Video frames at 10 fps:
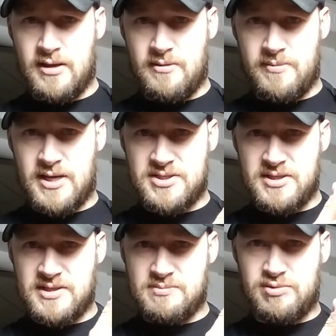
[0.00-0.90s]

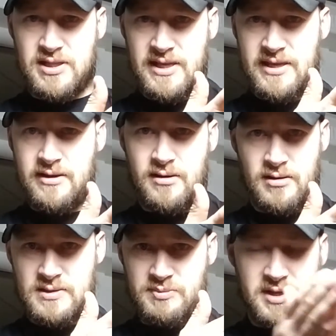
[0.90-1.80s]
imagine this plate here, I'll
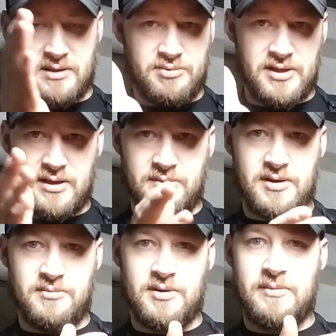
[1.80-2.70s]
explain the plate in a
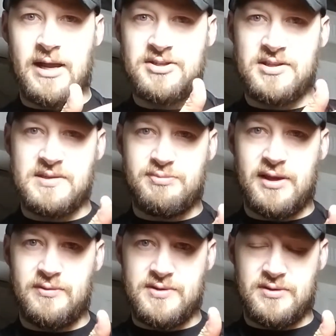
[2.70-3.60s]
minute, but imagine this
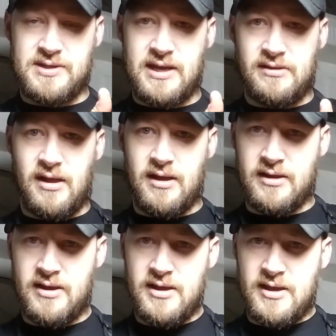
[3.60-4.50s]
plate was your tech lock.
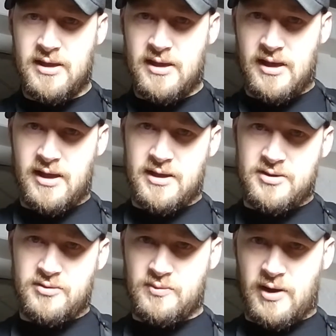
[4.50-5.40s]

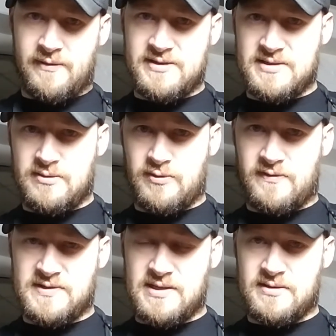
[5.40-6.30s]
You obviously would
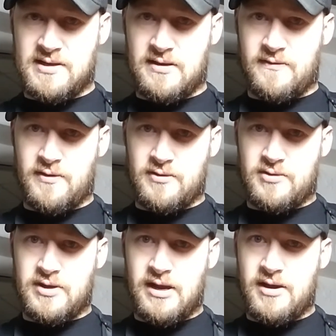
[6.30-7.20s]
facilitate your vertical
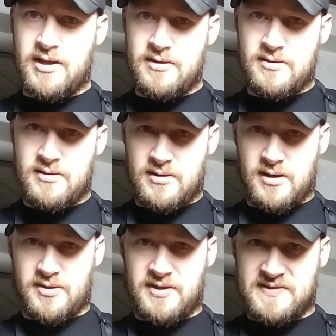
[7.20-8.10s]
carry
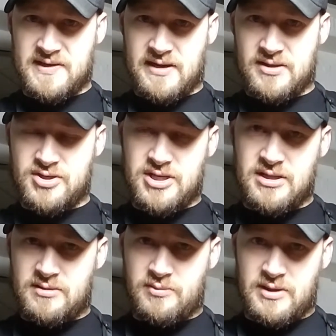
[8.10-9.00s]
on this side of the sheath
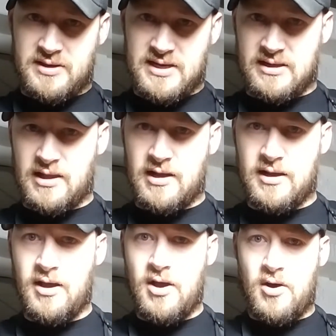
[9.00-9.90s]
with the tech lock,
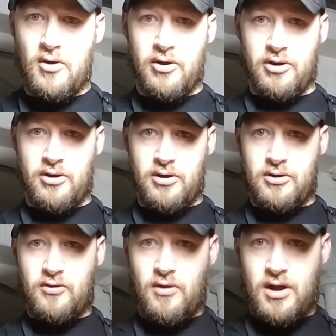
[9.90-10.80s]
or your
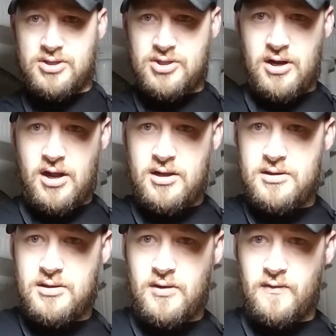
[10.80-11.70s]
cross draw
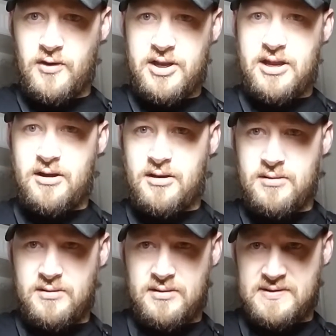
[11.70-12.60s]
over here,
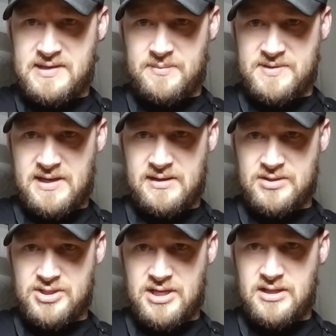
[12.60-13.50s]
same side of the
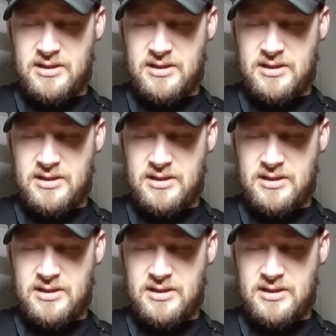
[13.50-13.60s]
sheath.